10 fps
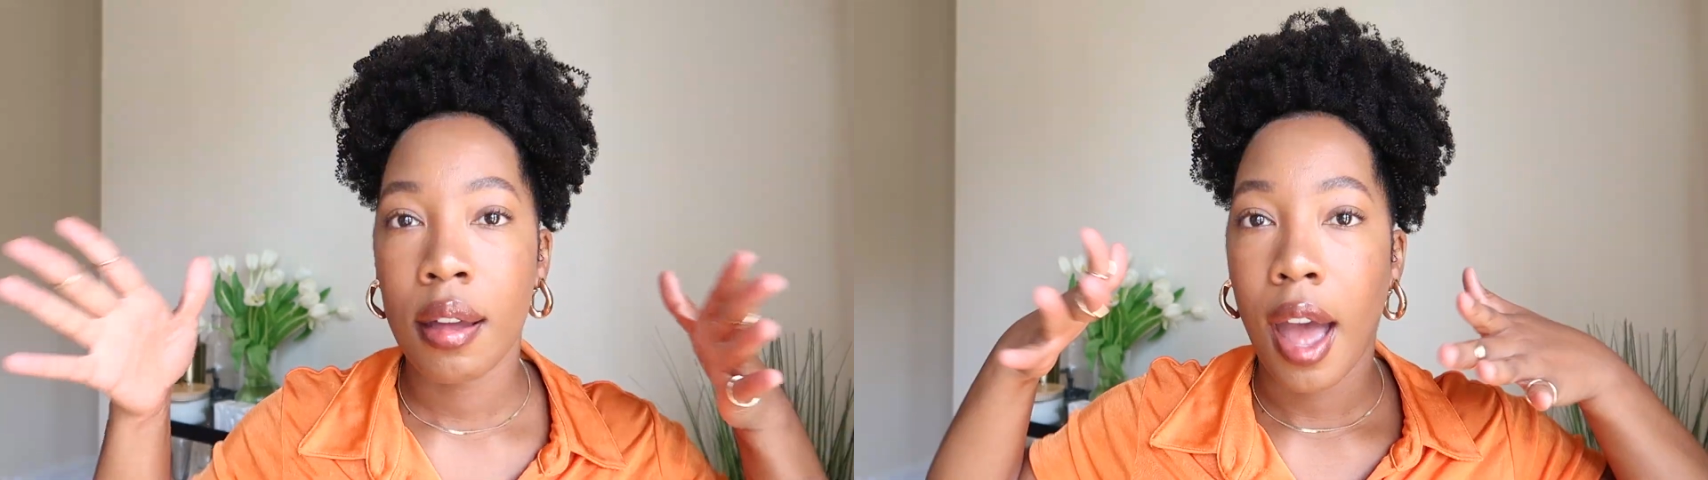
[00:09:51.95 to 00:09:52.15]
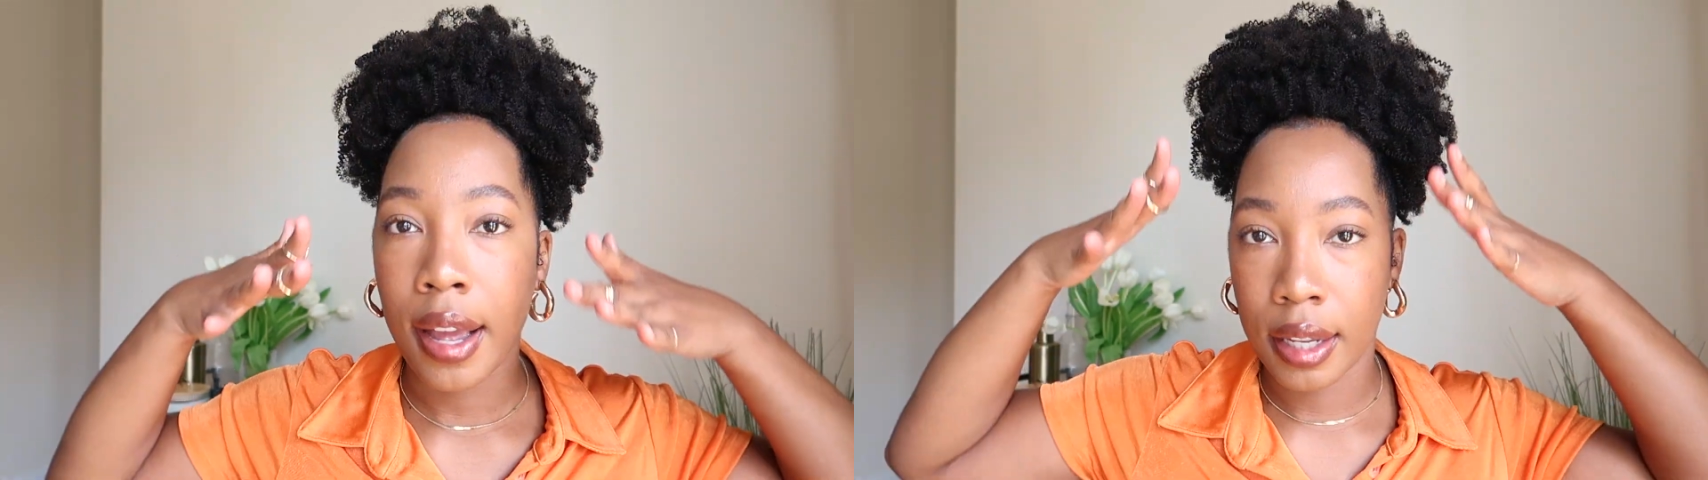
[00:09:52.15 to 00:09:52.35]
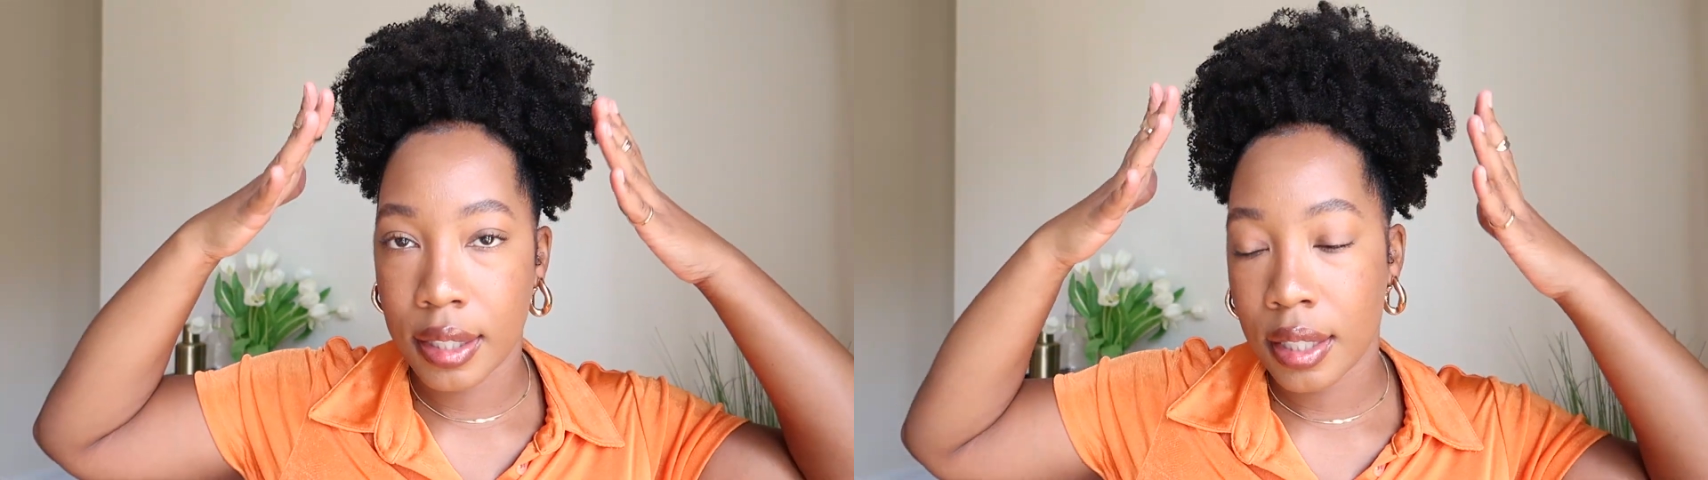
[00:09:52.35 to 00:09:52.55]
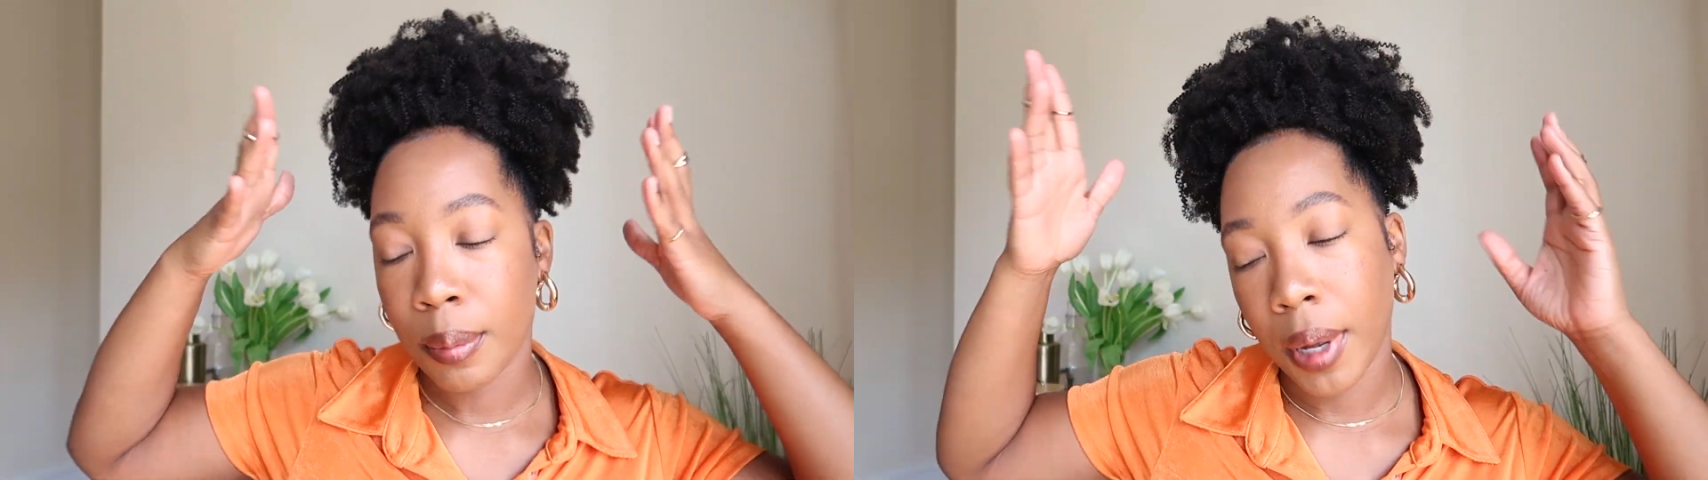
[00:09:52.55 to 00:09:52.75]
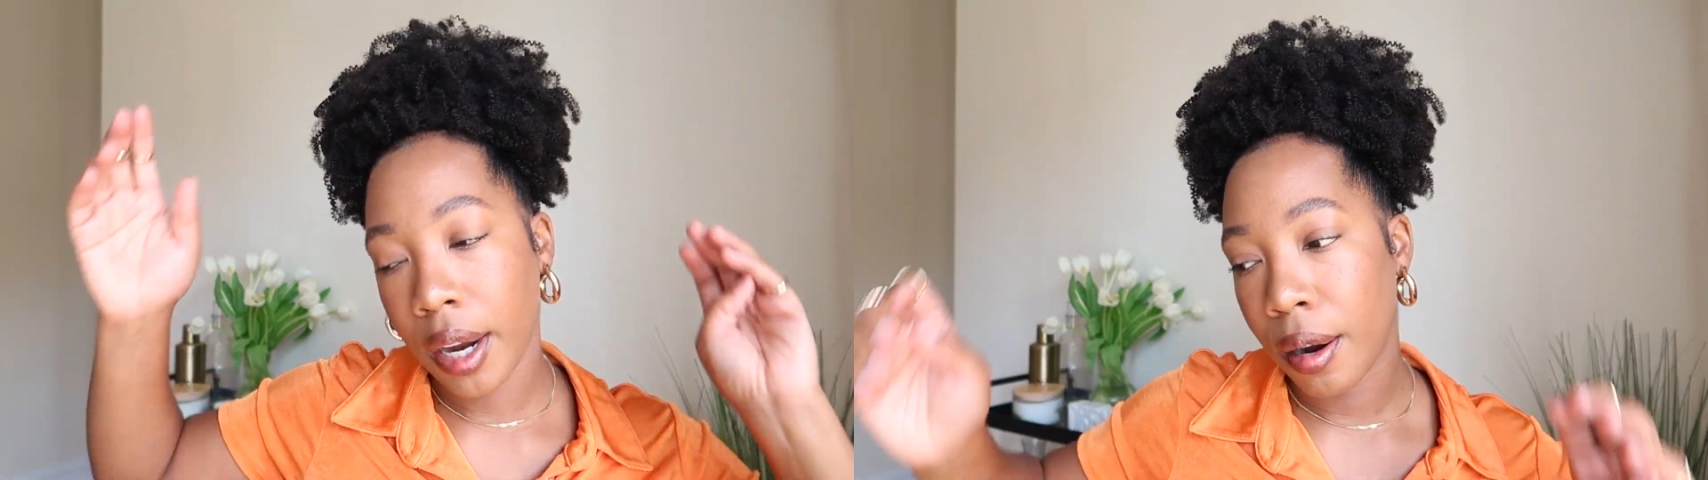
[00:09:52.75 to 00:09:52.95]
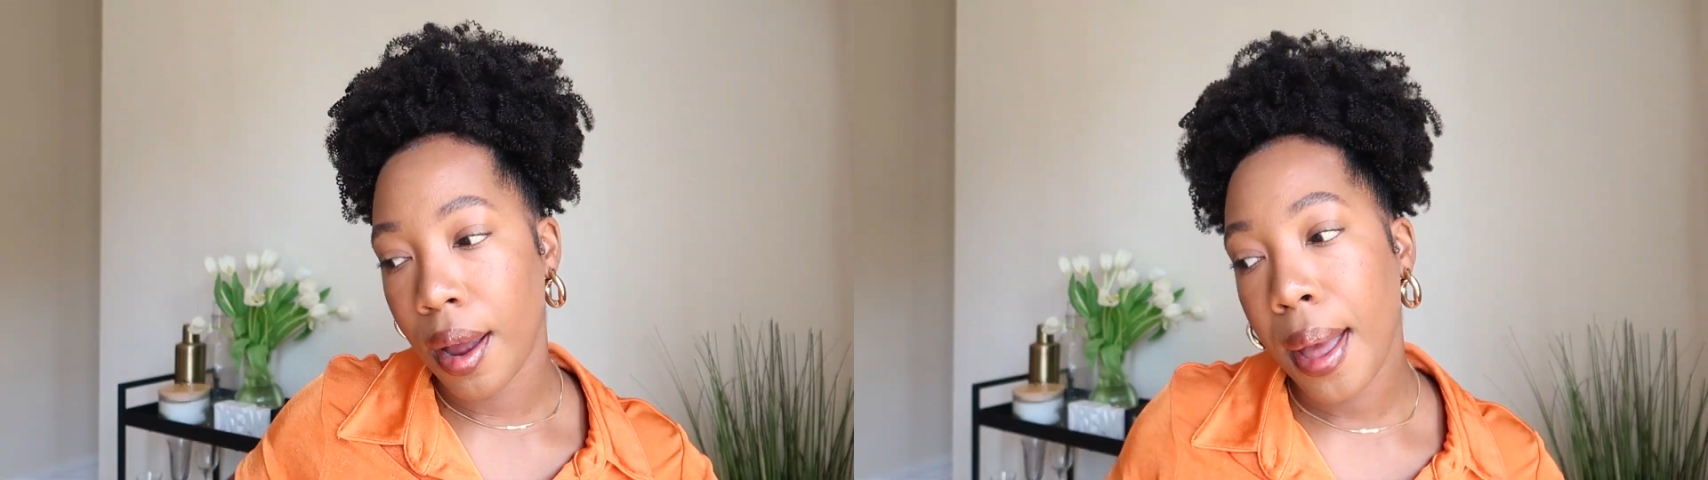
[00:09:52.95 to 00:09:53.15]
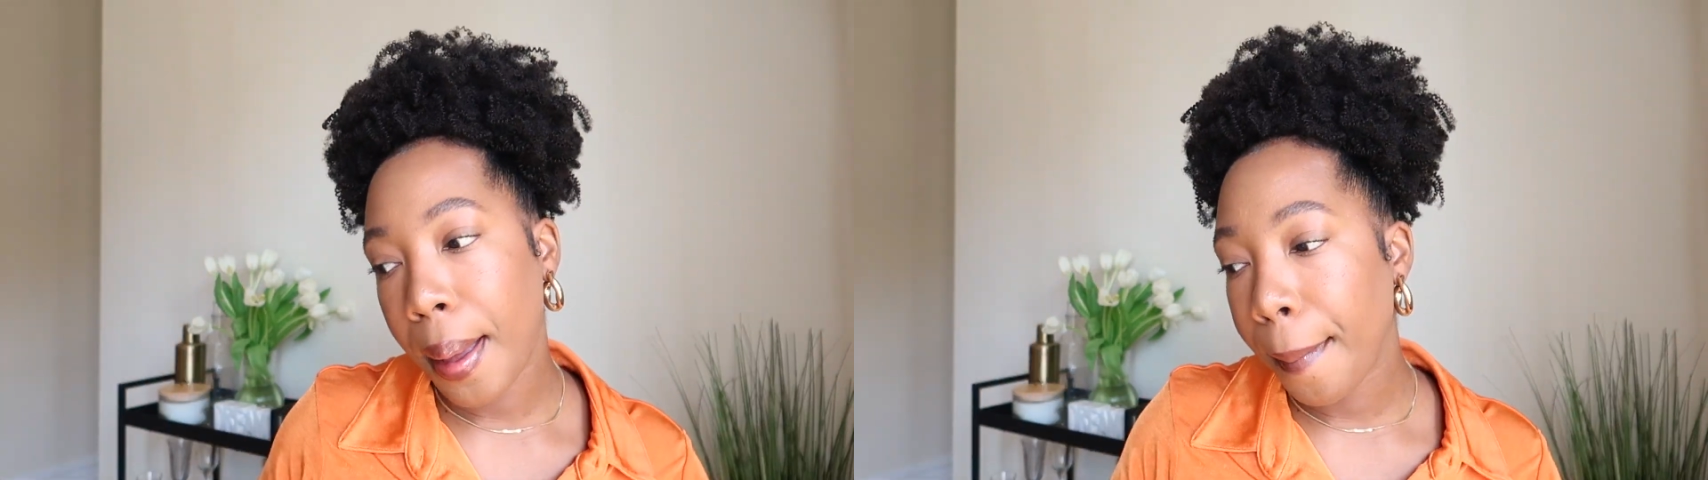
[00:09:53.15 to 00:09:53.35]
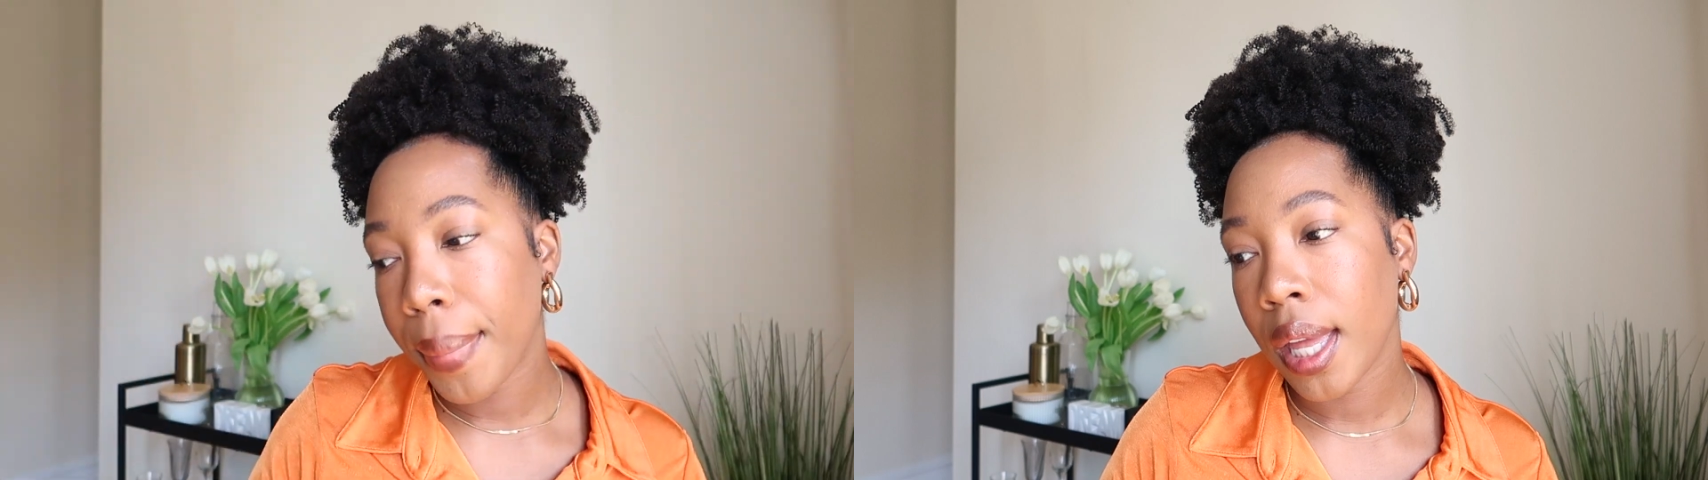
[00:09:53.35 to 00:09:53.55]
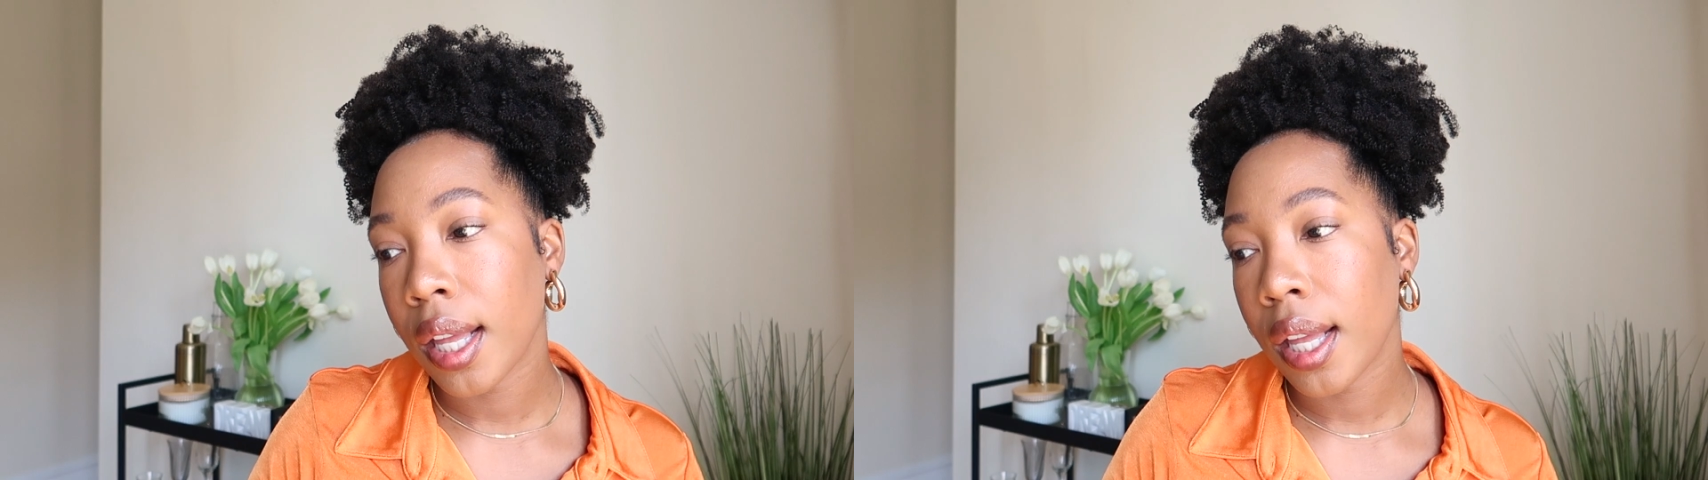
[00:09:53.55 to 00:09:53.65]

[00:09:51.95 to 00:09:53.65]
I can slick my hair up,